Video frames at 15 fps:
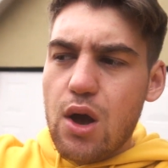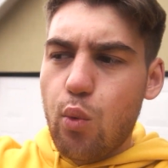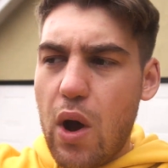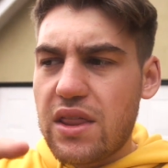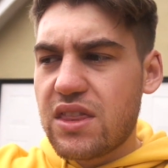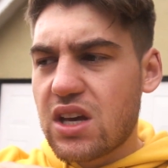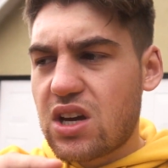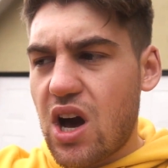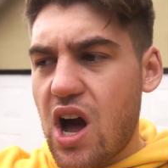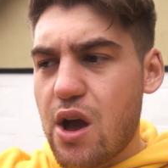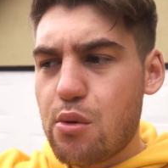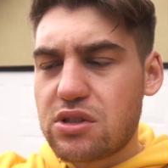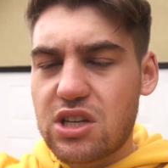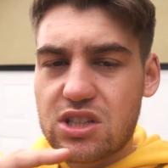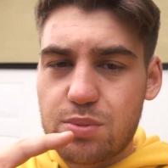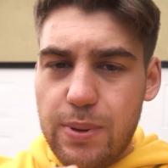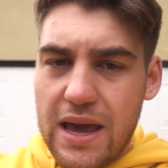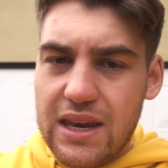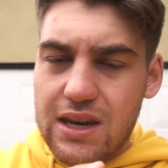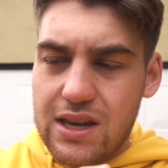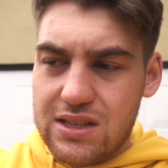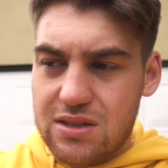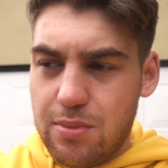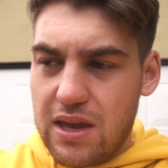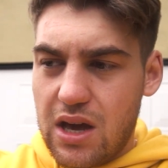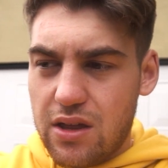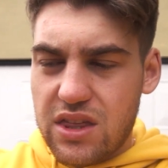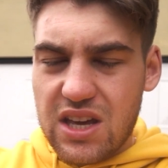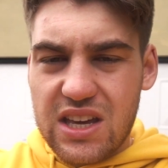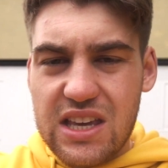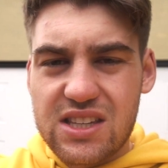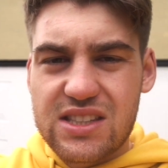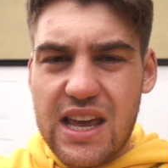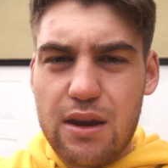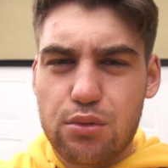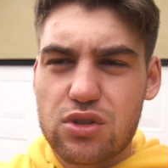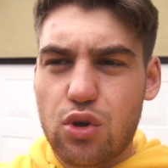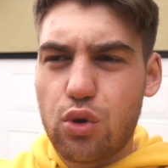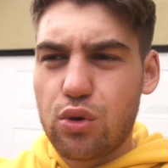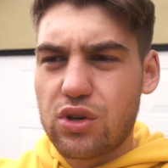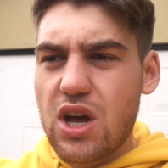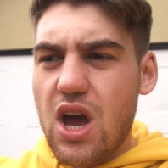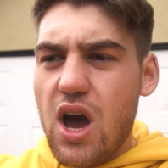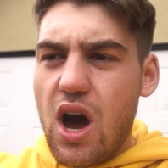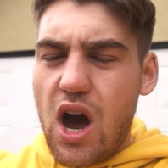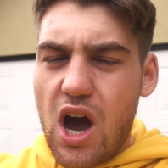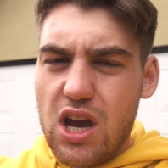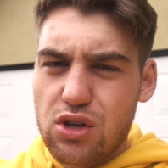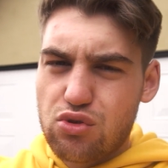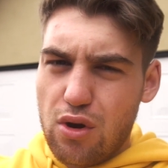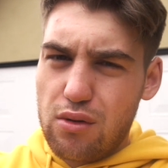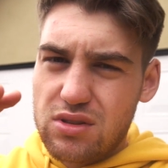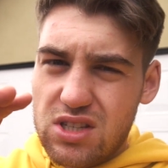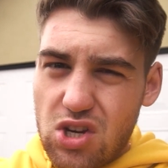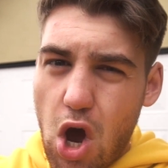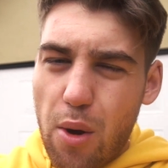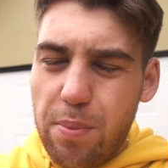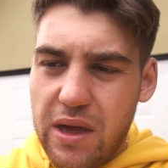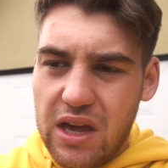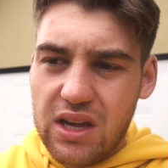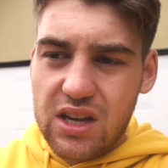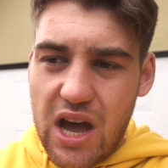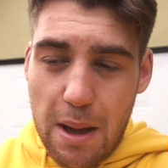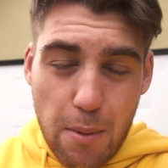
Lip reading: When the guy was explaining it to me, I think he said it was called hydroscopic.